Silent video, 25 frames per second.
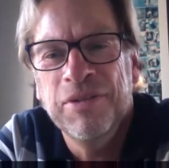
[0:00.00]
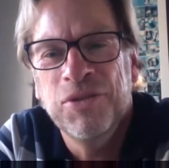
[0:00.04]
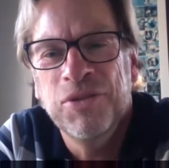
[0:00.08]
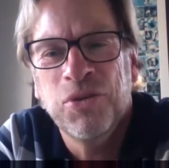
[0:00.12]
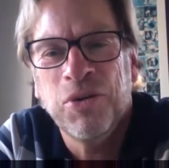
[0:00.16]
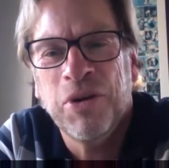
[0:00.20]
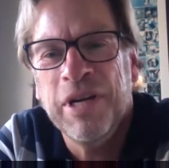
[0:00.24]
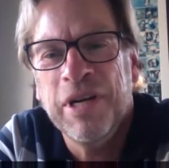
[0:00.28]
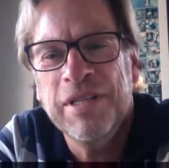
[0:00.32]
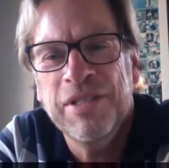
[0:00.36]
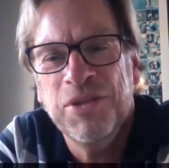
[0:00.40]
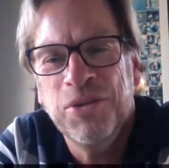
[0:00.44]

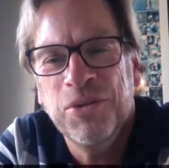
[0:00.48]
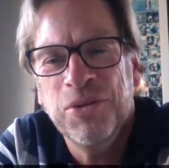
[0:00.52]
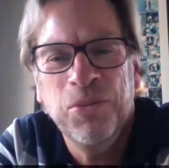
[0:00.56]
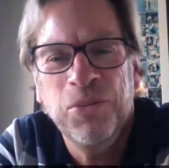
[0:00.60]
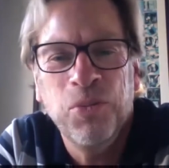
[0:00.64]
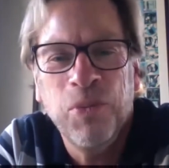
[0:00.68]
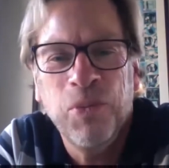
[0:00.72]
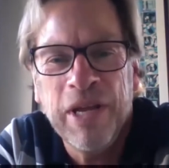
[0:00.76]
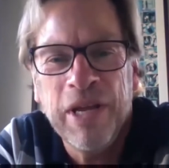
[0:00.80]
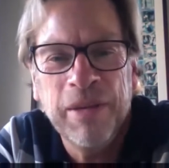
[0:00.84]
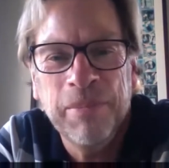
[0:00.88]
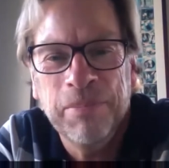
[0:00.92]
tried to
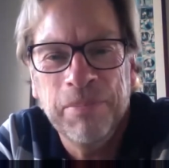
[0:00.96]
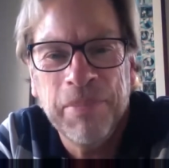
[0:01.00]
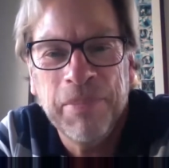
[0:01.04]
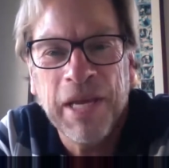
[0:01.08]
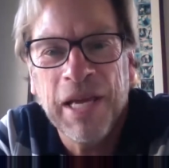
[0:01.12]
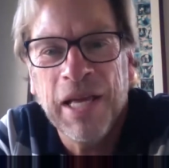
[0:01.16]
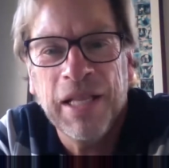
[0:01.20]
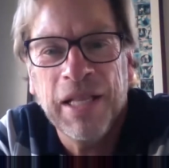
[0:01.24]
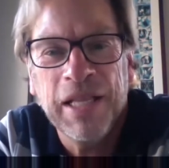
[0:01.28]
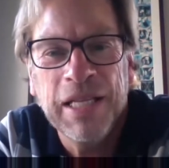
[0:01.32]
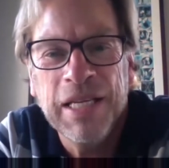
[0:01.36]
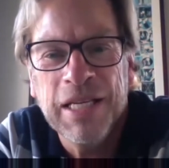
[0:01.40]
rape
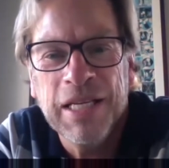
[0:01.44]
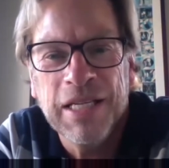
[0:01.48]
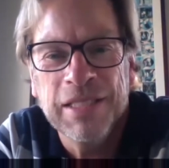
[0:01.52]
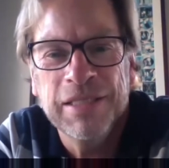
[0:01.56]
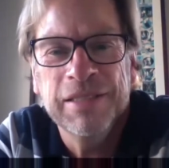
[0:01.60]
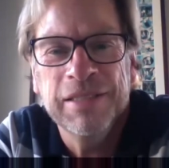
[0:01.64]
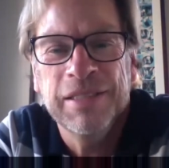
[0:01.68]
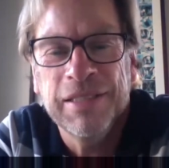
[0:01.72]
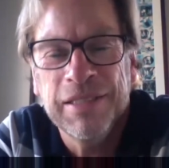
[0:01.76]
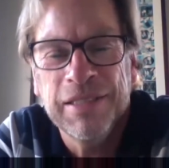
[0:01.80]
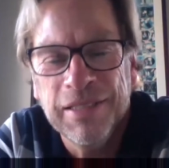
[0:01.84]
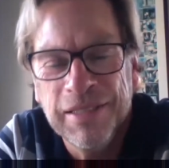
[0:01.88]
Helen
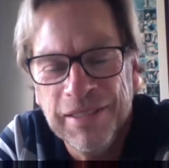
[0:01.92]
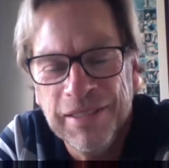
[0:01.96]
Hunt.